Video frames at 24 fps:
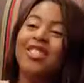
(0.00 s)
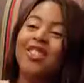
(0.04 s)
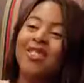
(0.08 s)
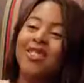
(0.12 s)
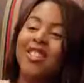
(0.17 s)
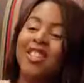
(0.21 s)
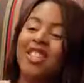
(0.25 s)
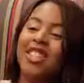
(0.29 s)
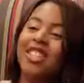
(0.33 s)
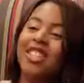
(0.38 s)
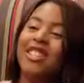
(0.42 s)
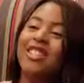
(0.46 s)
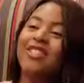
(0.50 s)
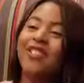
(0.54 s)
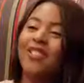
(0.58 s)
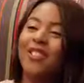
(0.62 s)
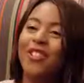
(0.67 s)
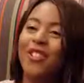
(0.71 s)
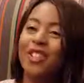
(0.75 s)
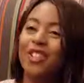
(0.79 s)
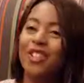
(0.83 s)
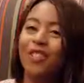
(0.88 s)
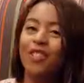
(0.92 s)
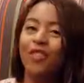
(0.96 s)
This course is going to
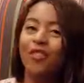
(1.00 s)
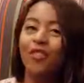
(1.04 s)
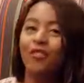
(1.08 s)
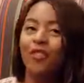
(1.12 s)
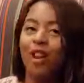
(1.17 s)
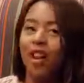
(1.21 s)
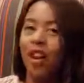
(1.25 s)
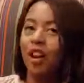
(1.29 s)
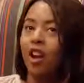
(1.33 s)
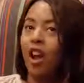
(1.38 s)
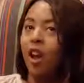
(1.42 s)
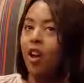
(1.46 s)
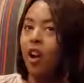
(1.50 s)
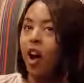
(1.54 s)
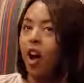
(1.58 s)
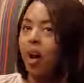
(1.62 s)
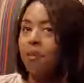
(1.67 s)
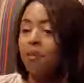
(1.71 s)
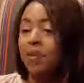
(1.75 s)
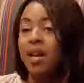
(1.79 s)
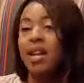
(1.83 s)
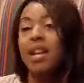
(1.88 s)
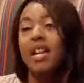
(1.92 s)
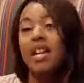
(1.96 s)
focus
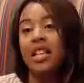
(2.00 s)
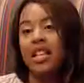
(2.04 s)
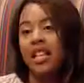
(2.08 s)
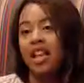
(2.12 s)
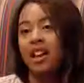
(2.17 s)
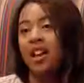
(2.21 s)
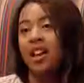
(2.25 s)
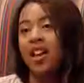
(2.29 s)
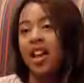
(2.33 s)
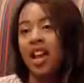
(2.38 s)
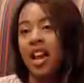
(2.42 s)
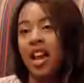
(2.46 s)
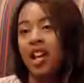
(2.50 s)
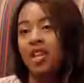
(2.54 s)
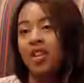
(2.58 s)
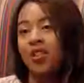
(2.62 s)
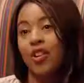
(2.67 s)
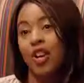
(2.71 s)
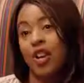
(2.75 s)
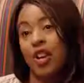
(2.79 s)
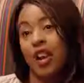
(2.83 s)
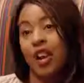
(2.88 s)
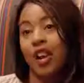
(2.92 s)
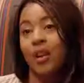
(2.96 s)
immediately on
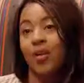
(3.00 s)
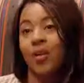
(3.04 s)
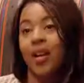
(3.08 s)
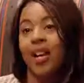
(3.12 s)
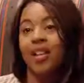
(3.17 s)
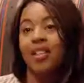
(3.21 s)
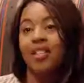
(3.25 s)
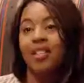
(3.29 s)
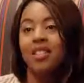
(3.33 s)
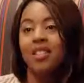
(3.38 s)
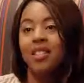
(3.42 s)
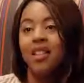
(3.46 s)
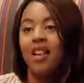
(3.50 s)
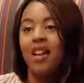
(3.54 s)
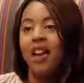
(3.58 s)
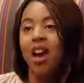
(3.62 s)
Android and iOS.